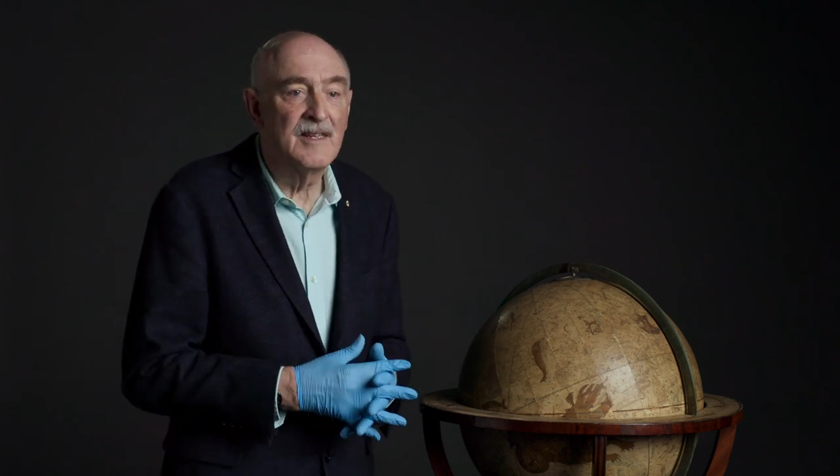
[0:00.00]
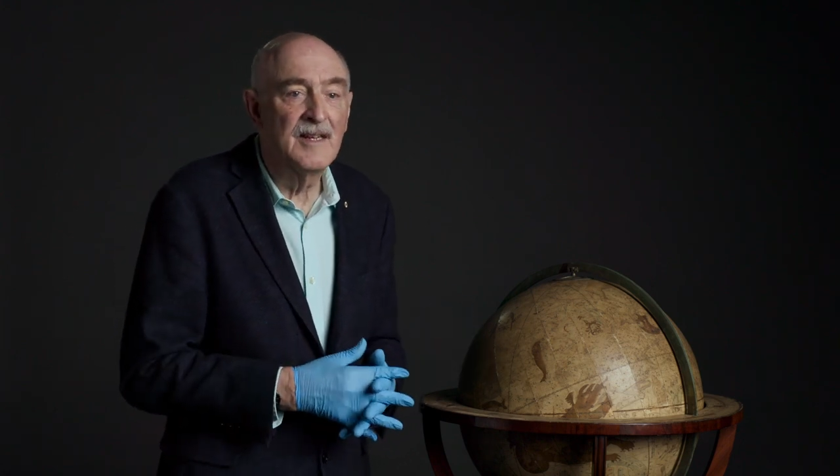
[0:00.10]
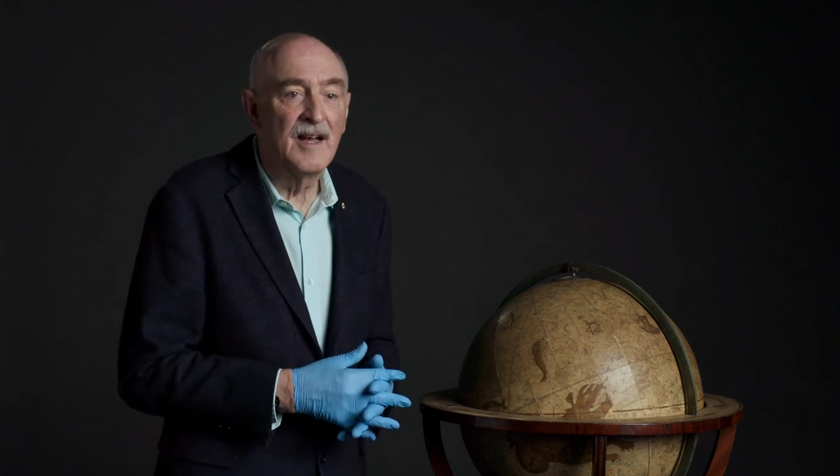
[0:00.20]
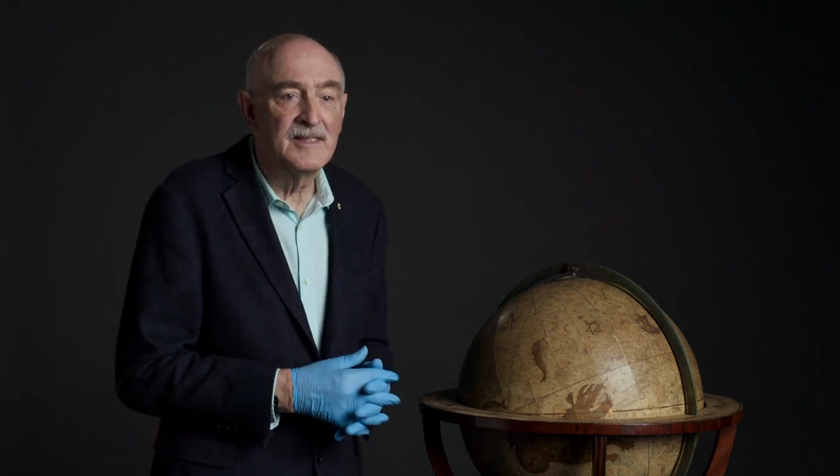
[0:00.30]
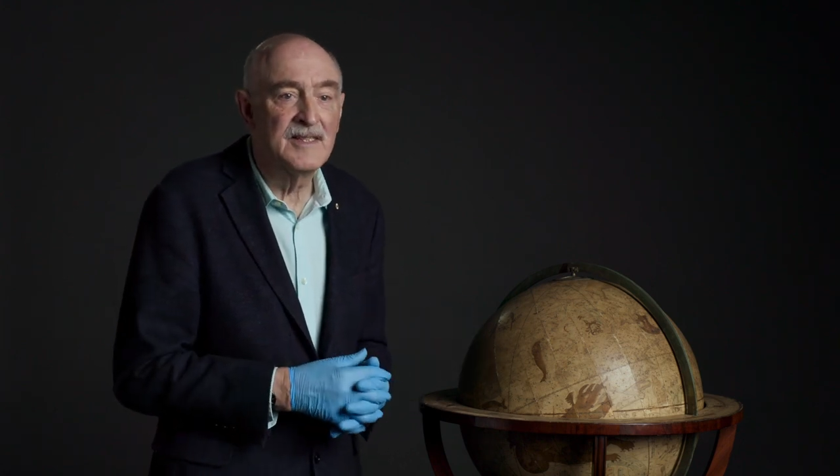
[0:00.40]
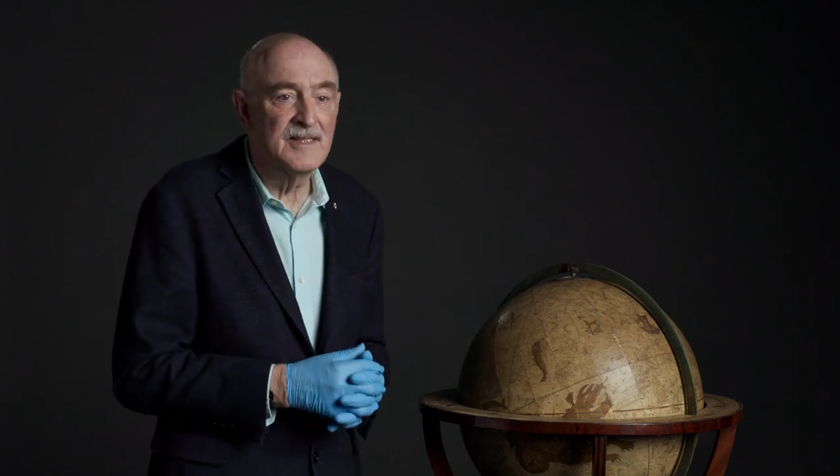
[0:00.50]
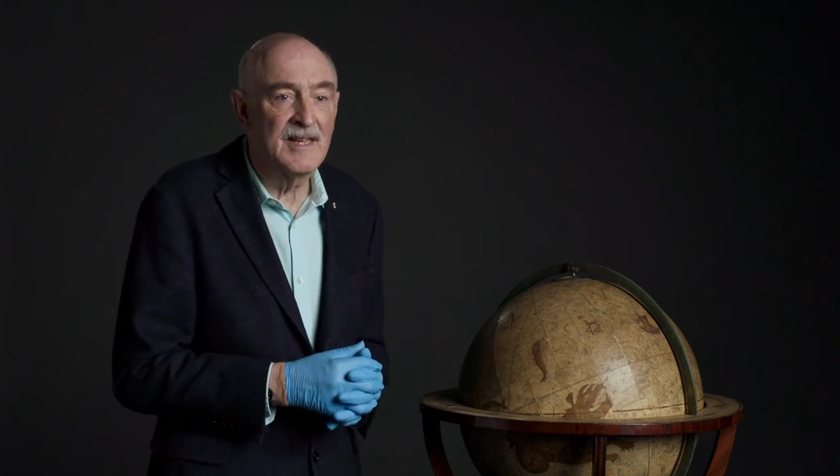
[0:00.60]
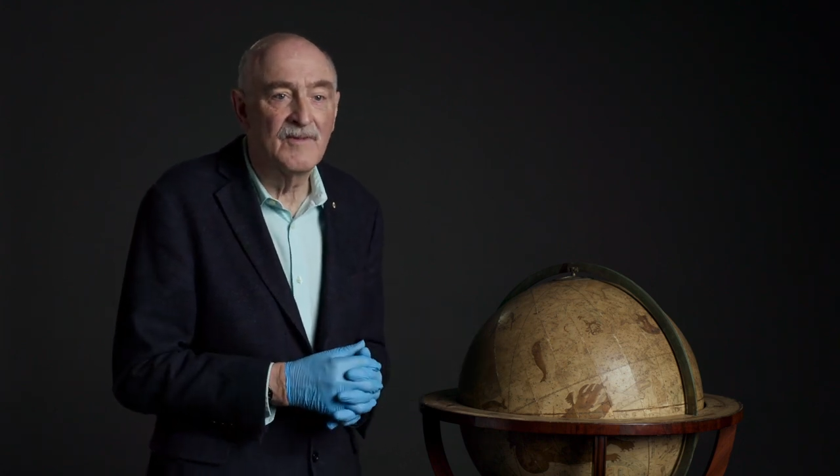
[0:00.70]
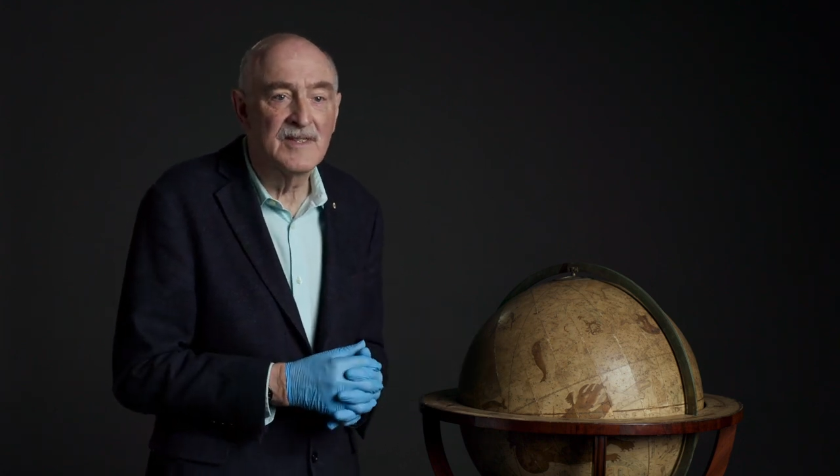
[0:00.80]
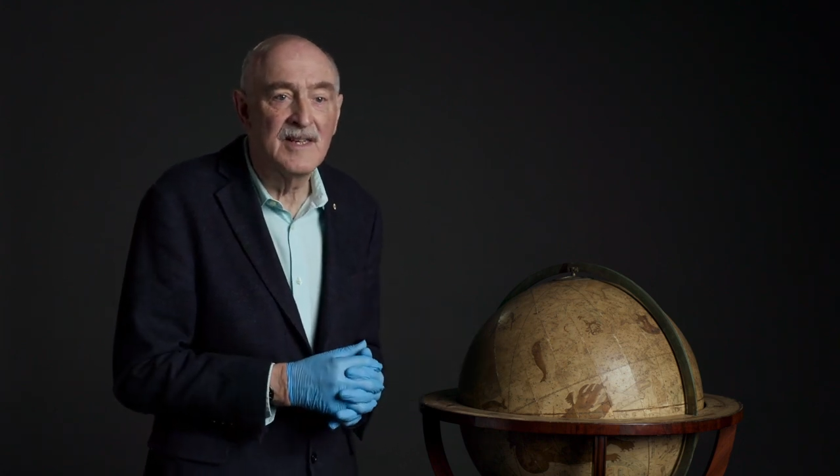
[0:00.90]
in
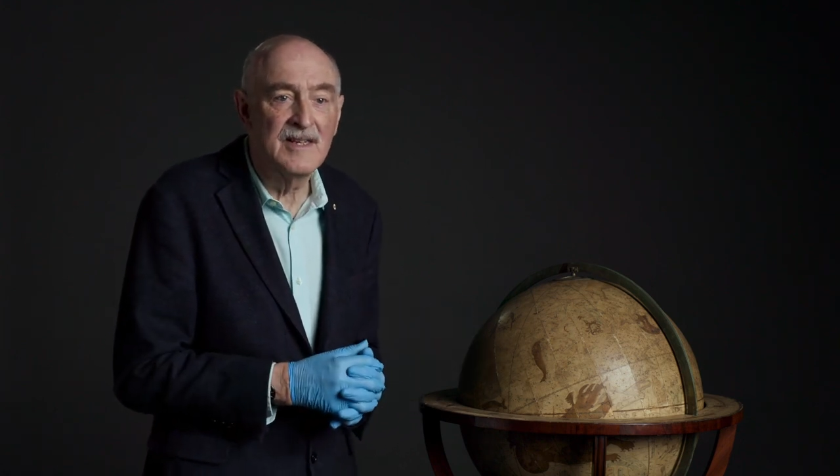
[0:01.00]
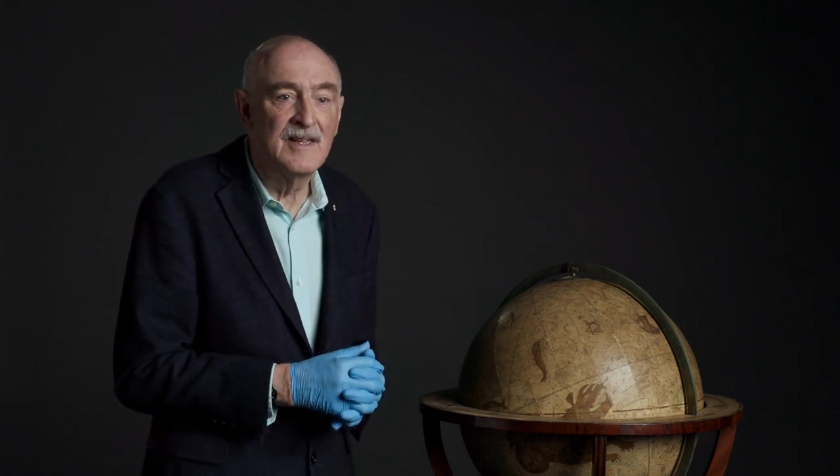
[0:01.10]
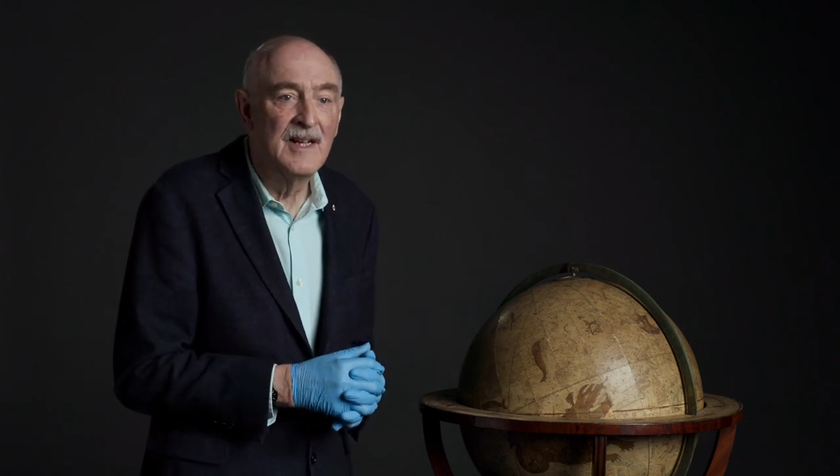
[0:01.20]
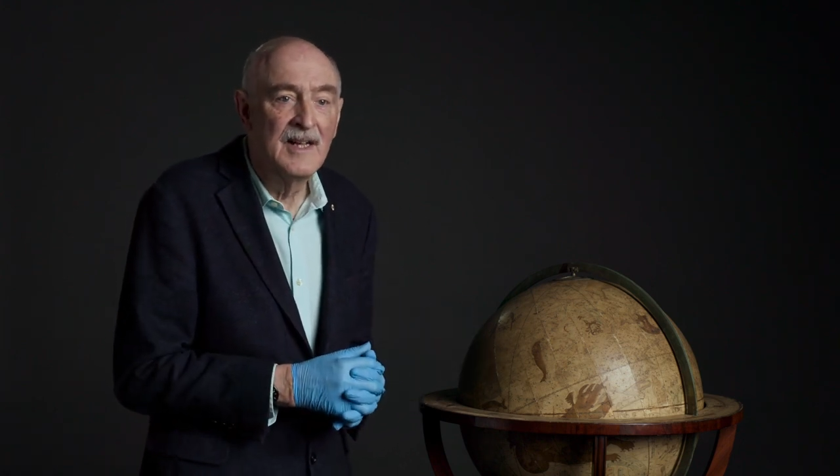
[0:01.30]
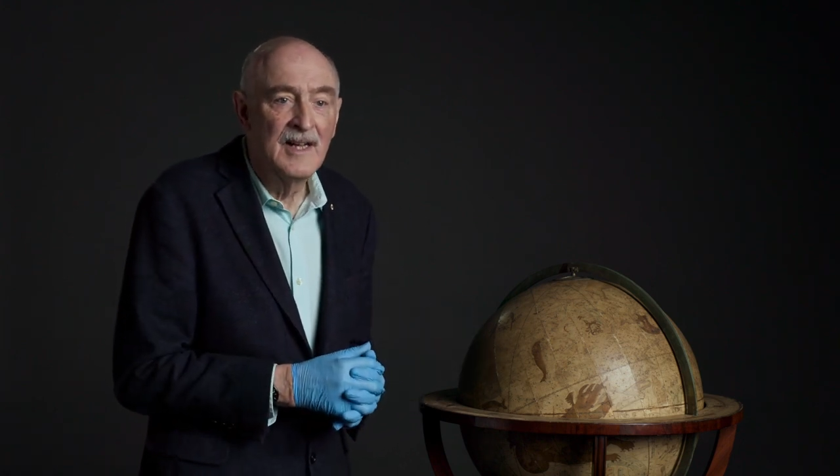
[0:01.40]
1917,